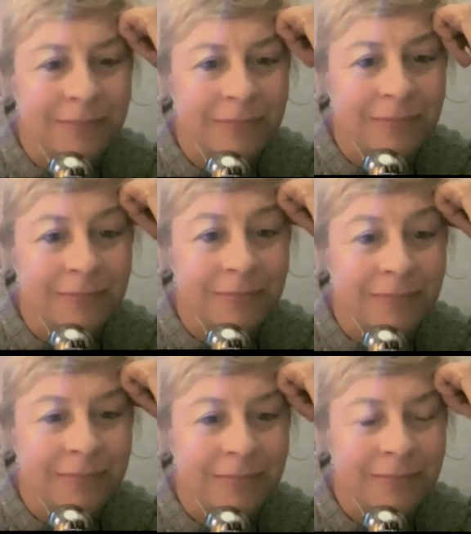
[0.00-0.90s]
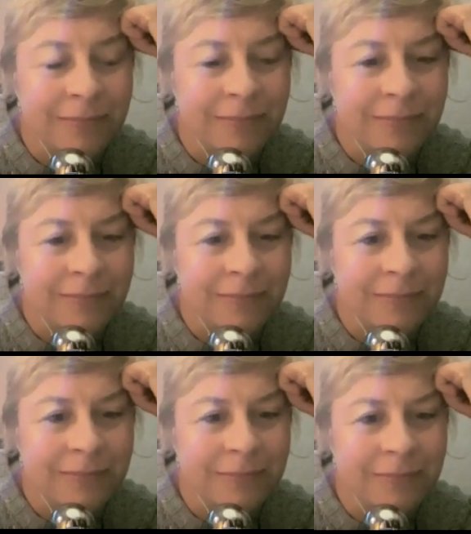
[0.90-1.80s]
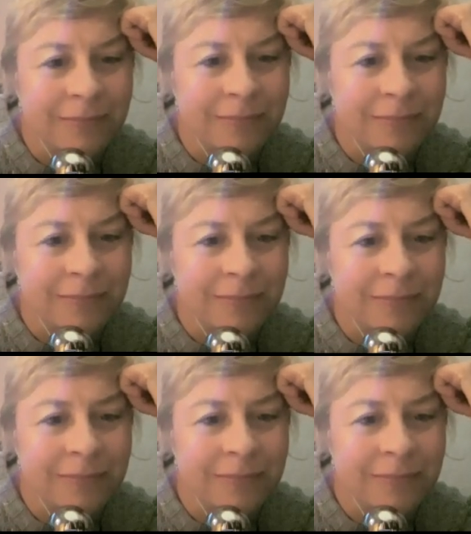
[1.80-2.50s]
The person shown says nothing.